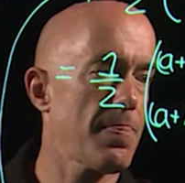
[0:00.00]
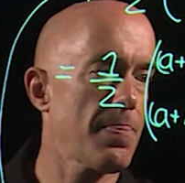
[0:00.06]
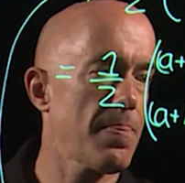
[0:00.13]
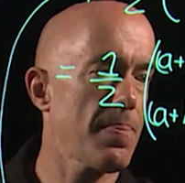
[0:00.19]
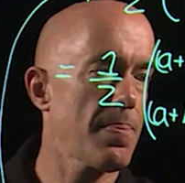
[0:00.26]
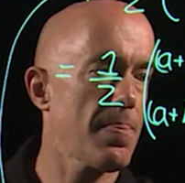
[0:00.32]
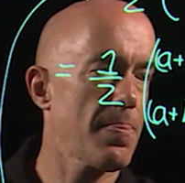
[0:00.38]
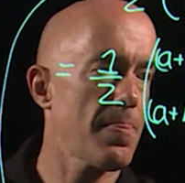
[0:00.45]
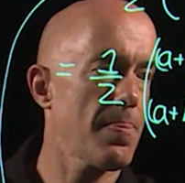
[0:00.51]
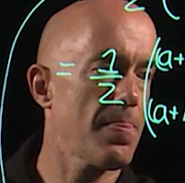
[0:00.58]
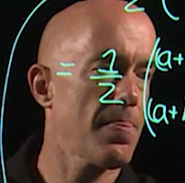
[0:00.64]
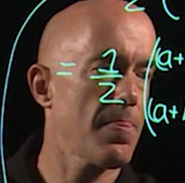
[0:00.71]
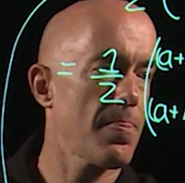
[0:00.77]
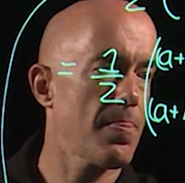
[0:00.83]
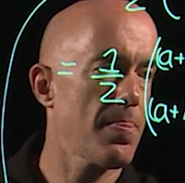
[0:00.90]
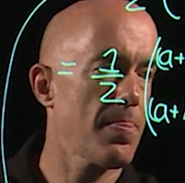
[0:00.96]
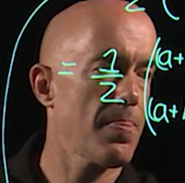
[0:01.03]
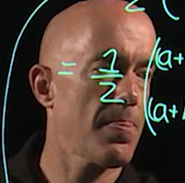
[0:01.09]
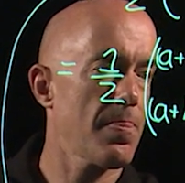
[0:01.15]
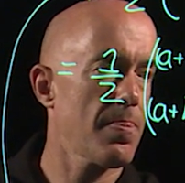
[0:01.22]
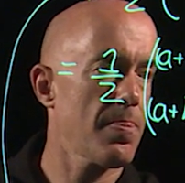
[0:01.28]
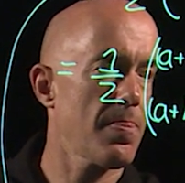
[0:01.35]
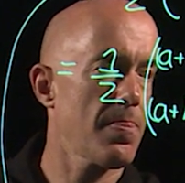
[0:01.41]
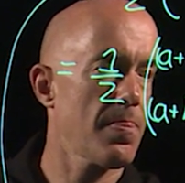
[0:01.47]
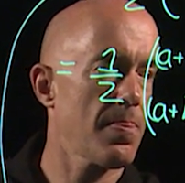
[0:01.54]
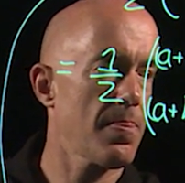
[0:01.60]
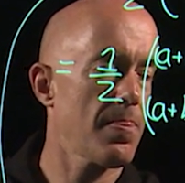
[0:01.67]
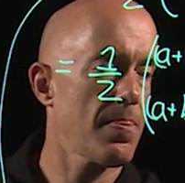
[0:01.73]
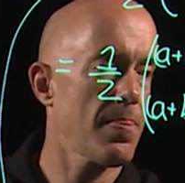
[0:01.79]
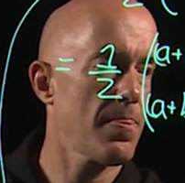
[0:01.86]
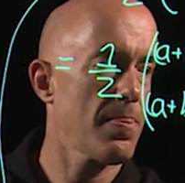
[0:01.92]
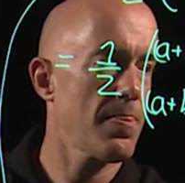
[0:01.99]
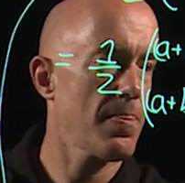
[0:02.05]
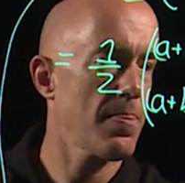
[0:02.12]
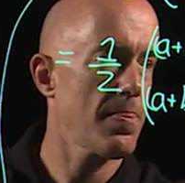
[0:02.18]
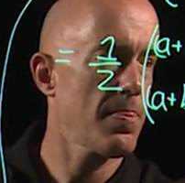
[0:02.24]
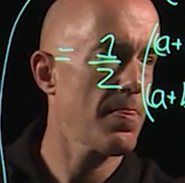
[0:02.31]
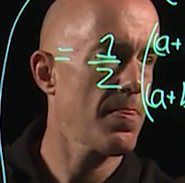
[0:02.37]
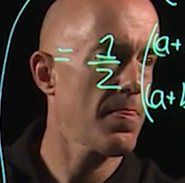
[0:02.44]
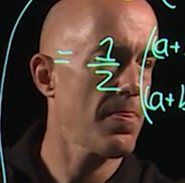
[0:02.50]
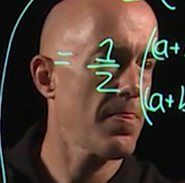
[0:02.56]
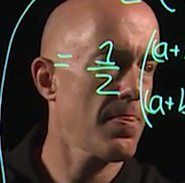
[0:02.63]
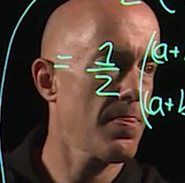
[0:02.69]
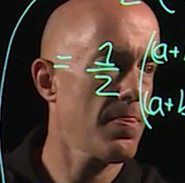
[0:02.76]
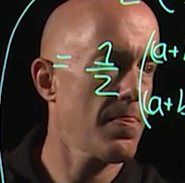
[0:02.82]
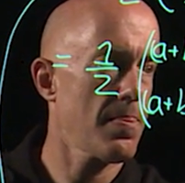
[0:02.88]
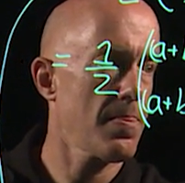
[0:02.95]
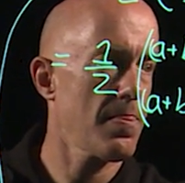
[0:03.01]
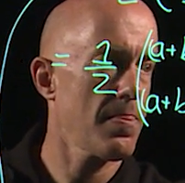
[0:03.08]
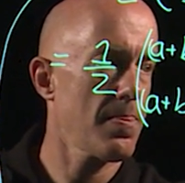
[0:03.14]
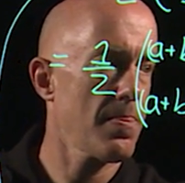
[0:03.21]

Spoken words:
(silence)